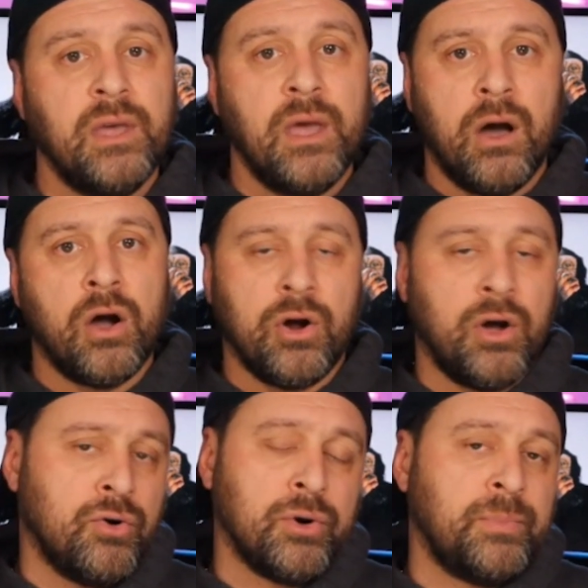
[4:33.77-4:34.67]

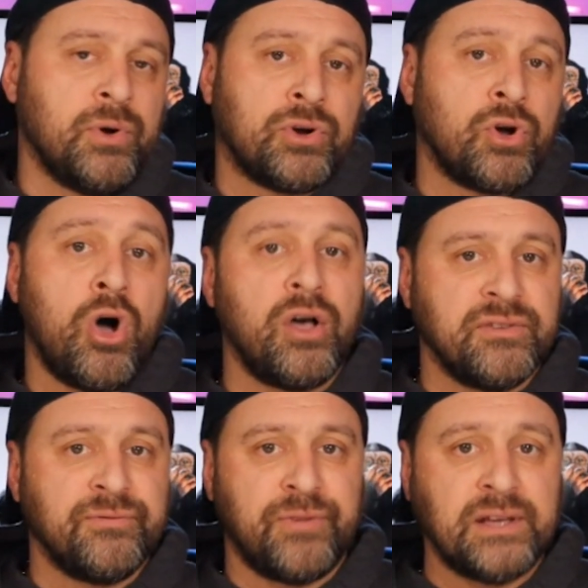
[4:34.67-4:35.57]
or cause
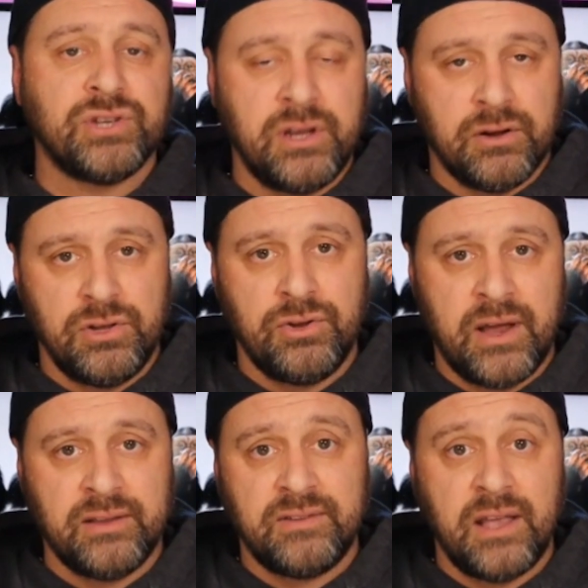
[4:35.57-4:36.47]
inflation here in the
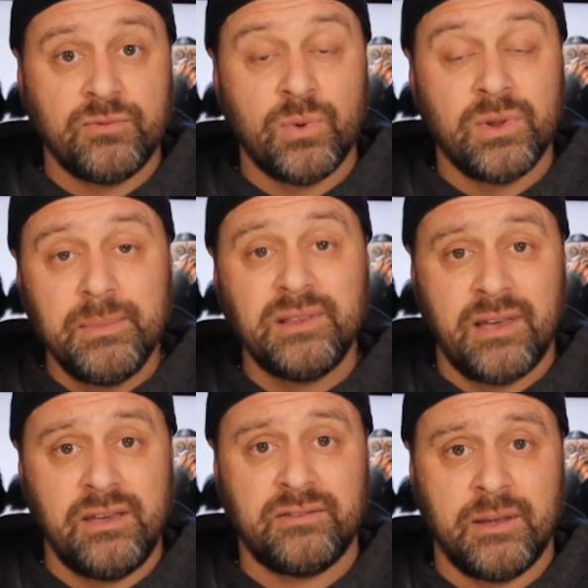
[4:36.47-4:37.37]
United States. Well, let me tell
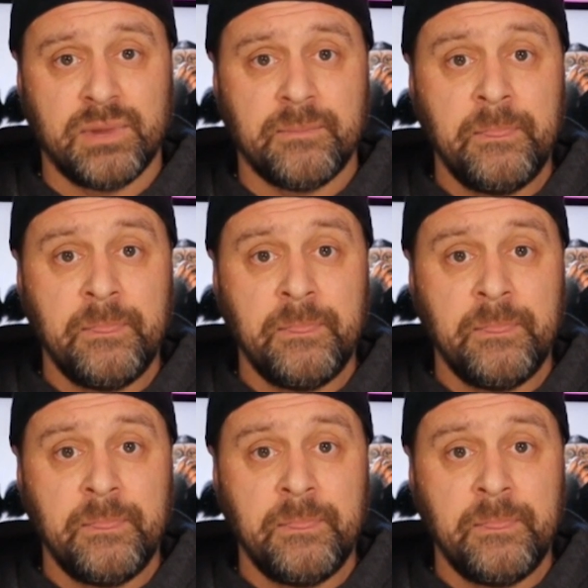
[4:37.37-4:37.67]
you something.